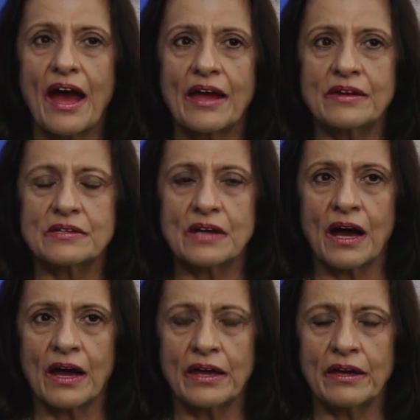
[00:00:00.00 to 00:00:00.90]
And
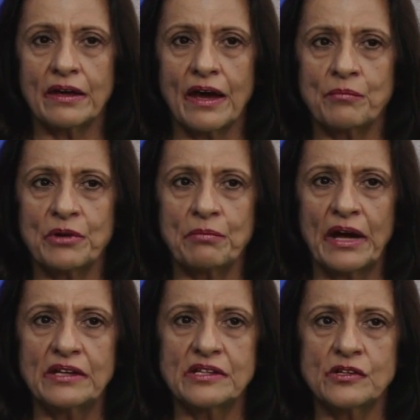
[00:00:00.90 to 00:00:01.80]
I am
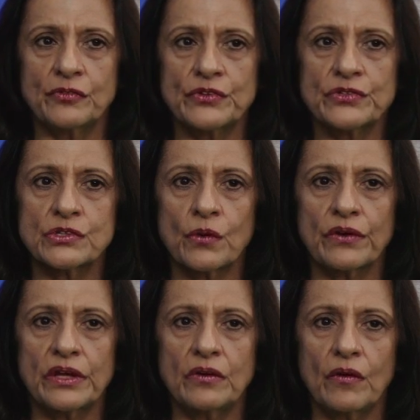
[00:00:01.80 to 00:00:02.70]
reminded of a
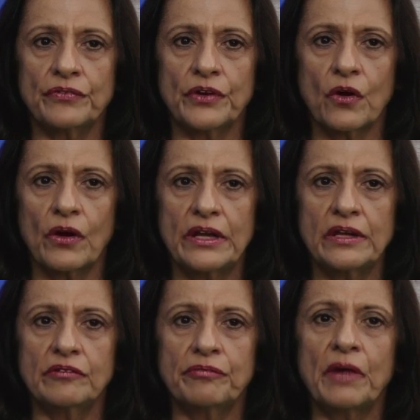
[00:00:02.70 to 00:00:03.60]
story of a
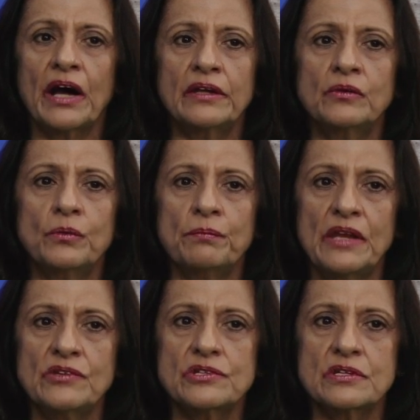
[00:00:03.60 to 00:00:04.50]
colleague of mine who
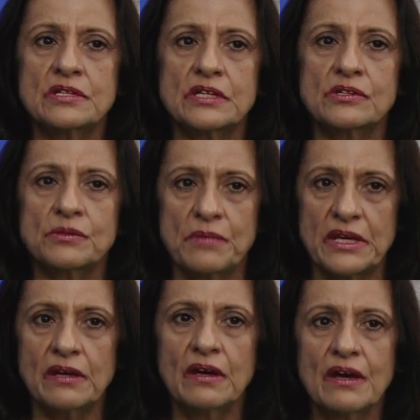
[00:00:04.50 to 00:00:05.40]
mentioned it to
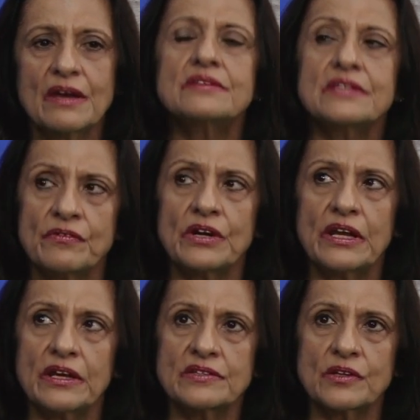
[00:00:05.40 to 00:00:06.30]
me
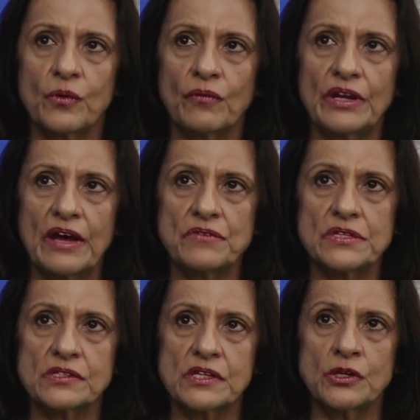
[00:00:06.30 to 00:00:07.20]
several years ago when I
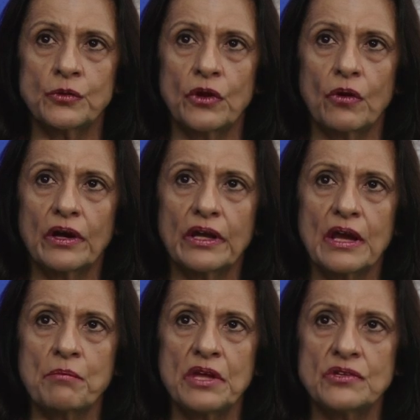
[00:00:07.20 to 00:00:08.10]
visited New York,
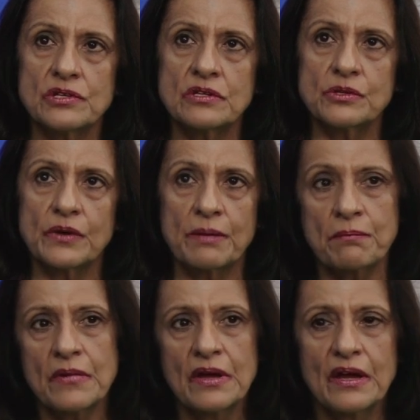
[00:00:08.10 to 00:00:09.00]
and I mentioned to
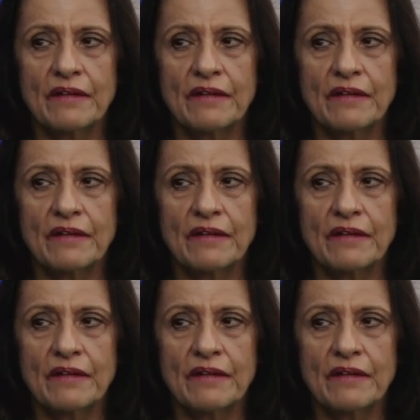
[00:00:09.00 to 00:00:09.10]
him